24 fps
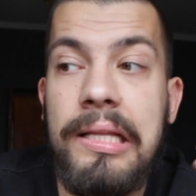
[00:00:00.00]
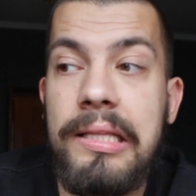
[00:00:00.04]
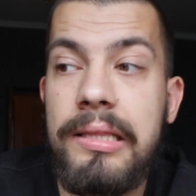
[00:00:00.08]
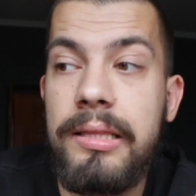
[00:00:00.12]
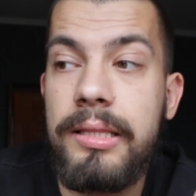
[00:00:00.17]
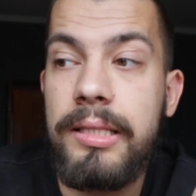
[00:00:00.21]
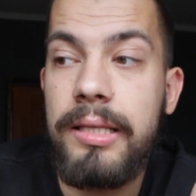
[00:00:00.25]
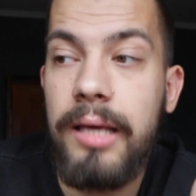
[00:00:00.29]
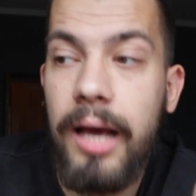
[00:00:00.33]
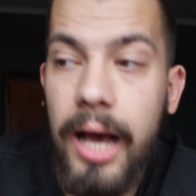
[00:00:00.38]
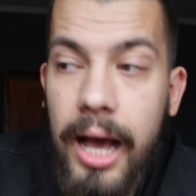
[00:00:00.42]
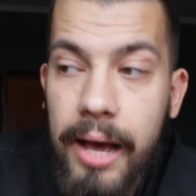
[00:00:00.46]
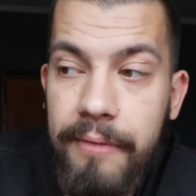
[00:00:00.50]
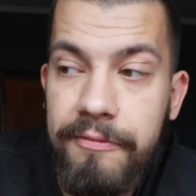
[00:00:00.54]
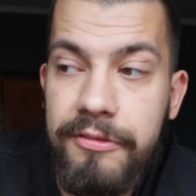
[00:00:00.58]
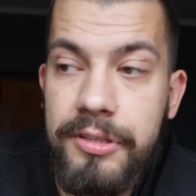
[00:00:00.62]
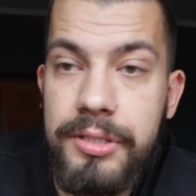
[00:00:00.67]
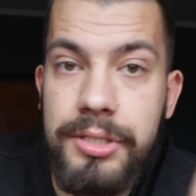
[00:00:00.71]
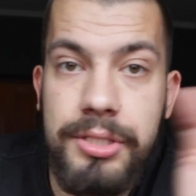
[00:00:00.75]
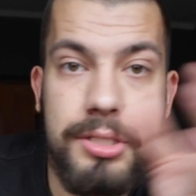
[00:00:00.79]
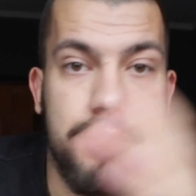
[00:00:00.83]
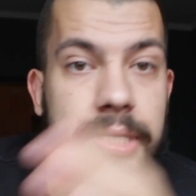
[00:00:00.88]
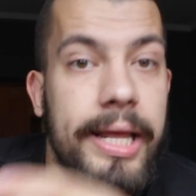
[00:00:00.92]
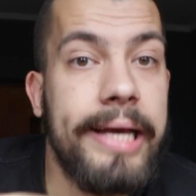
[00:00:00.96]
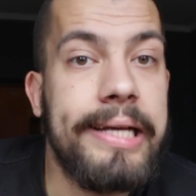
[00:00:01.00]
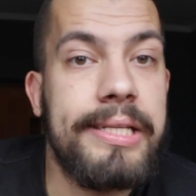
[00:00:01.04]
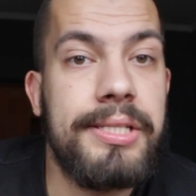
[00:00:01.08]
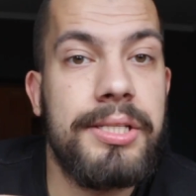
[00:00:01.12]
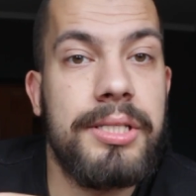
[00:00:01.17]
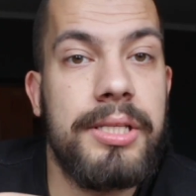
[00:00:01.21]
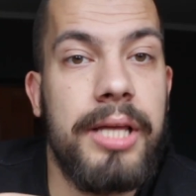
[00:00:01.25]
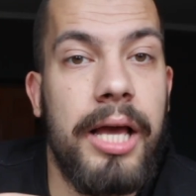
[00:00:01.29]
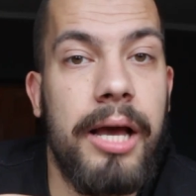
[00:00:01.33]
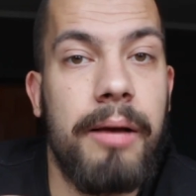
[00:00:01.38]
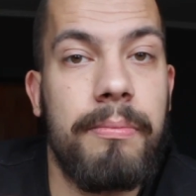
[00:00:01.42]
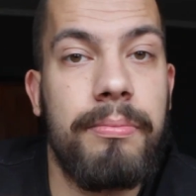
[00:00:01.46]
The obvious next
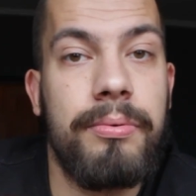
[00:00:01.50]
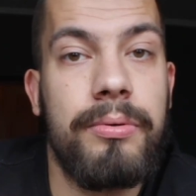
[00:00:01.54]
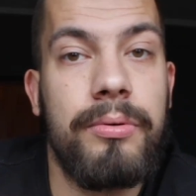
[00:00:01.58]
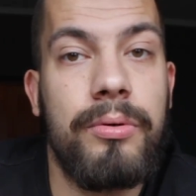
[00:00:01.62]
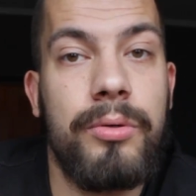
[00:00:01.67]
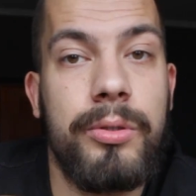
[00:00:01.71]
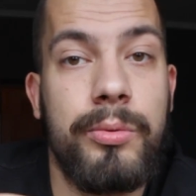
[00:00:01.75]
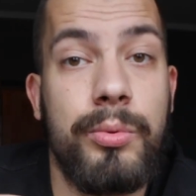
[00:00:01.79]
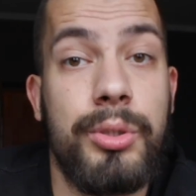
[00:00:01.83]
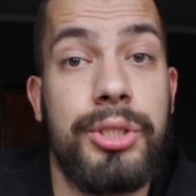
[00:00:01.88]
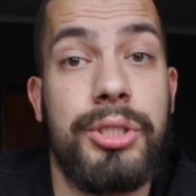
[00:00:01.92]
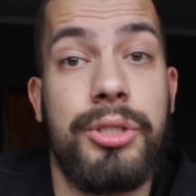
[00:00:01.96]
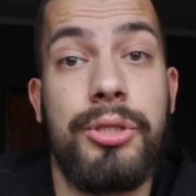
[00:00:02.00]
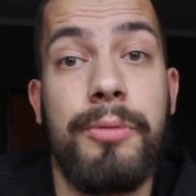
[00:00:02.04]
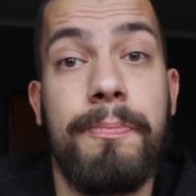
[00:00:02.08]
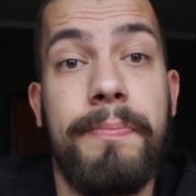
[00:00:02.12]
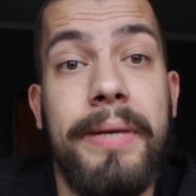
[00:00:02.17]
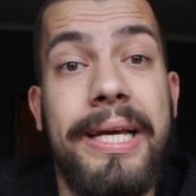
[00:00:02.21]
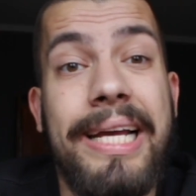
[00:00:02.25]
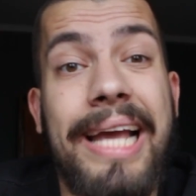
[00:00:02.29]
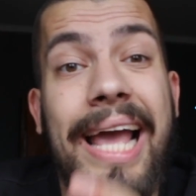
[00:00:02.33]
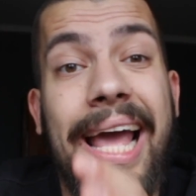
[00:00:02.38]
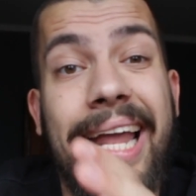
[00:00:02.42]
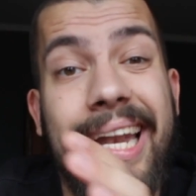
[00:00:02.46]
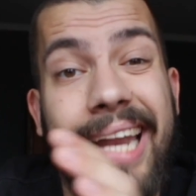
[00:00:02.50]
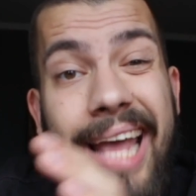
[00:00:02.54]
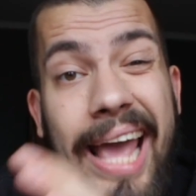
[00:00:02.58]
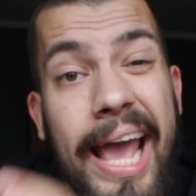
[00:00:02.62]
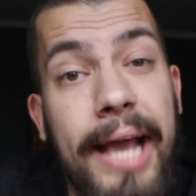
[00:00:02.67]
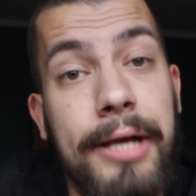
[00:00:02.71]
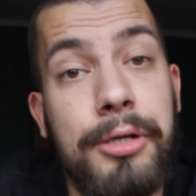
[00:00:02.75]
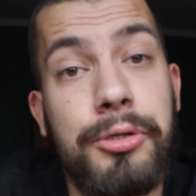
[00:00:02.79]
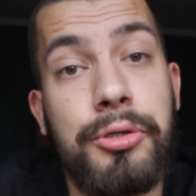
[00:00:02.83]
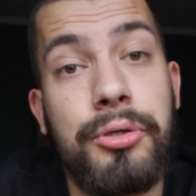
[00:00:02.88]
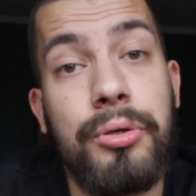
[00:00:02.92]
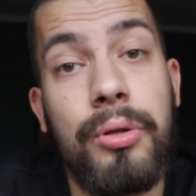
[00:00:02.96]
step was to pick an
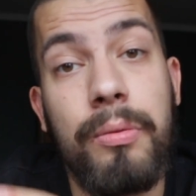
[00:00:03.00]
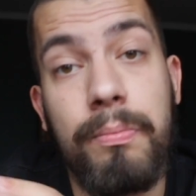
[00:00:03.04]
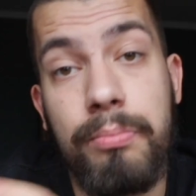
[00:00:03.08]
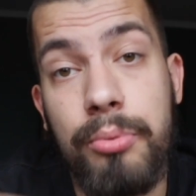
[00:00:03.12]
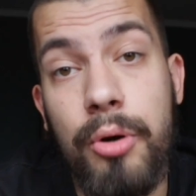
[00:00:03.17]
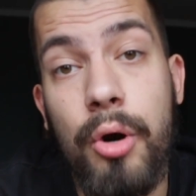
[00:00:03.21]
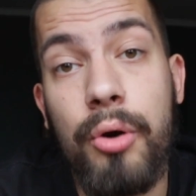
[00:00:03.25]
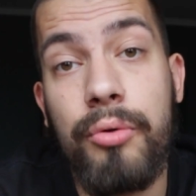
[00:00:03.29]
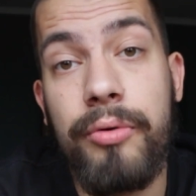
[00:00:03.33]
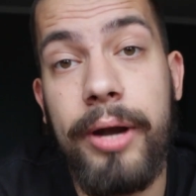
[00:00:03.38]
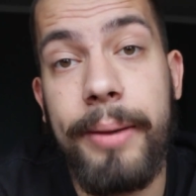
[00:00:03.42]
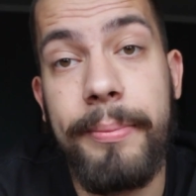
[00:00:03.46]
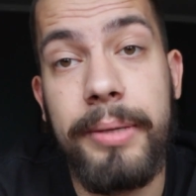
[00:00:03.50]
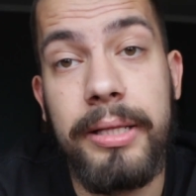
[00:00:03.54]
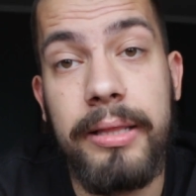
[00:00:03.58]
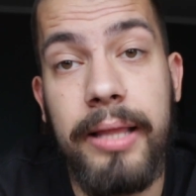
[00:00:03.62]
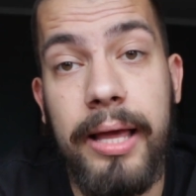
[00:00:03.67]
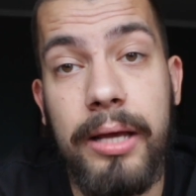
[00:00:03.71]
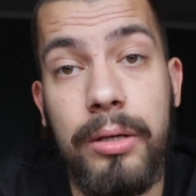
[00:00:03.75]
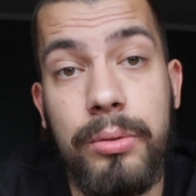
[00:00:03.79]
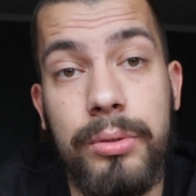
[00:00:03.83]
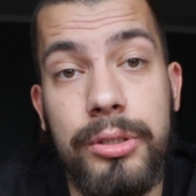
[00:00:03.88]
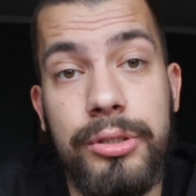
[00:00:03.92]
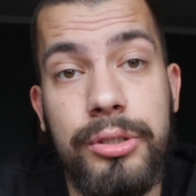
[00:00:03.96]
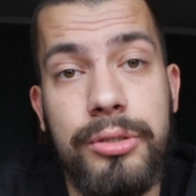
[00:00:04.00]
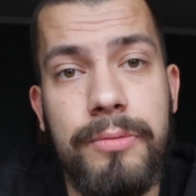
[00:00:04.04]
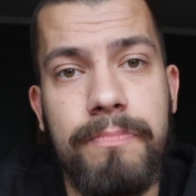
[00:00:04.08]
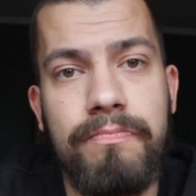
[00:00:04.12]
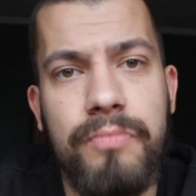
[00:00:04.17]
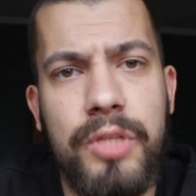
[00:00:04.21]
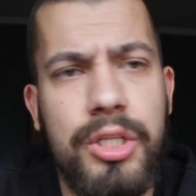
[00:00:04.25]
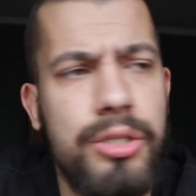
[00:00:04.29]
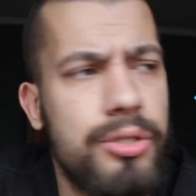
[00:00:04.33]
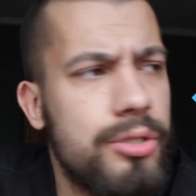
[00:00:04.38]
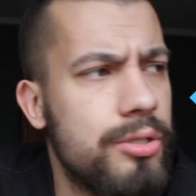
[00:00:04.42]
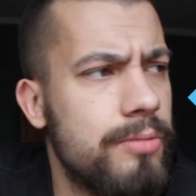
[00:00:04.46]
actual programming language,
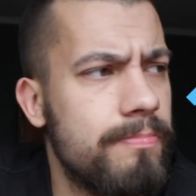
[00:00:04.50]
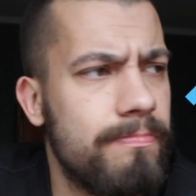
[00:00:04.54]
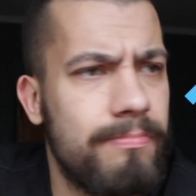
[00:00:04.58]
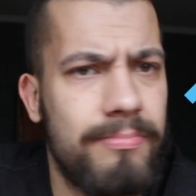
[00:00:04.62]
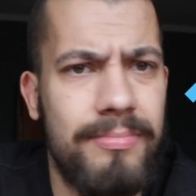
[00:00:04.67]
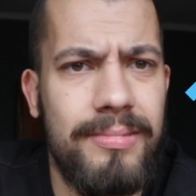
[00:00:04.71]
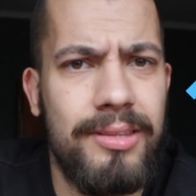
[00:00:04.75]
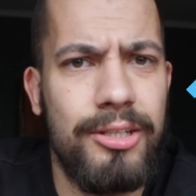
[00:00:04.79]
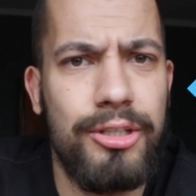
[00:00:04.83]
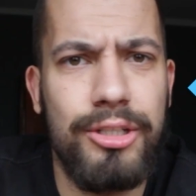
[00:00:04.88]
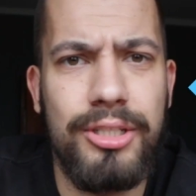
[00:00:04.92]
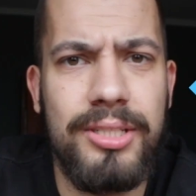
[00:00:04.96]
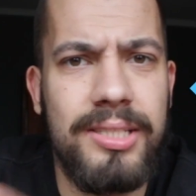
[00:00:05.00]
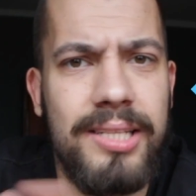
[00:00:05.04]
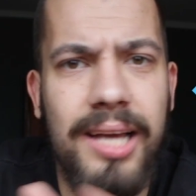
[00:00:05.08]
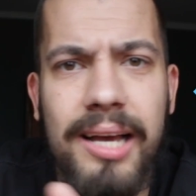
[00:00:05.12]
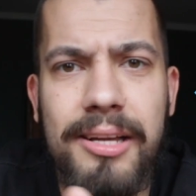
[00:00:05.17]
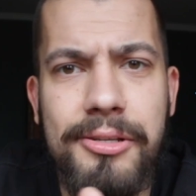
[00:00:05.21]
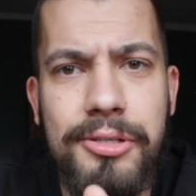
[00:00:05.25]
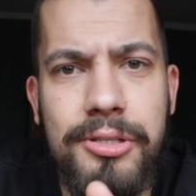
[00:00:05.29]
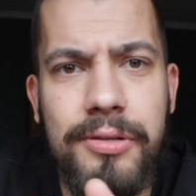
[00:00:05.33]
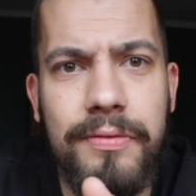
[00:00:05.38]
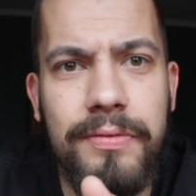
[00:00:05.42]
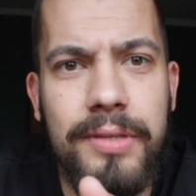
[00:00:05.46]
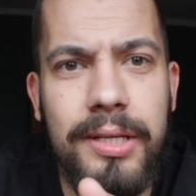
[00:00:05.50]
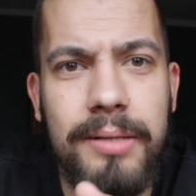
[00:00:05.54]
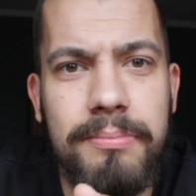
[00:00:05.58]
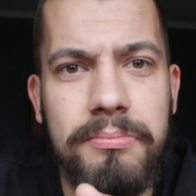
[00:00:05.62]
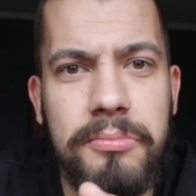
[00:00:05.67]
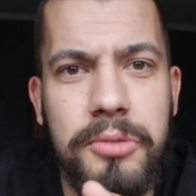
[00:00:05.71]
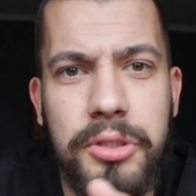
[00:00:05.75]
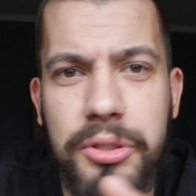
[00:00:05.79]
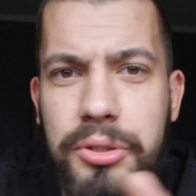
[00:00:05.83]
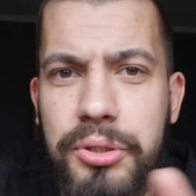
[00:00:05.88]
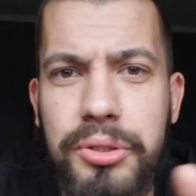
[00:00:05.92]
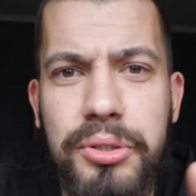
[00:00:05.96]
because there are tons of
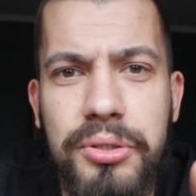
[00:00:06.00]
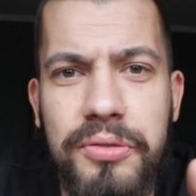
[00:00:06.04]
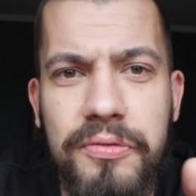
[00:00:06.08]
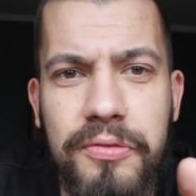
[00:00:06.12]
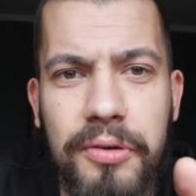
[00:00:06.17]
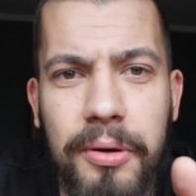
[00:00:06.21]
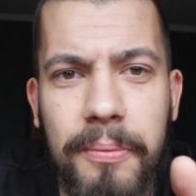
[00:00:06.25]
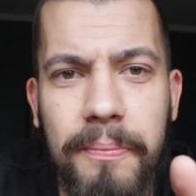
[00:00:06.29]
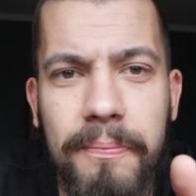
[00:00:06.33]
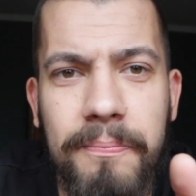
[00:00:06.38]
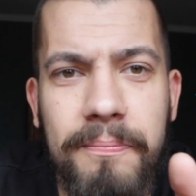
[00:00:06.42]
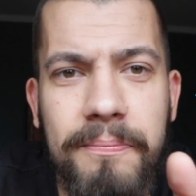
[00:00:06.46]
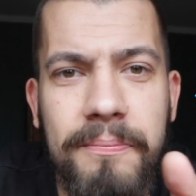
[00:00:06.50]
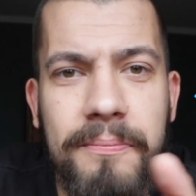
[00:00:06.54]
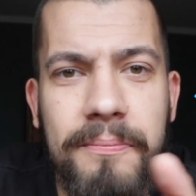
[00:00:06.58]
them to choose from.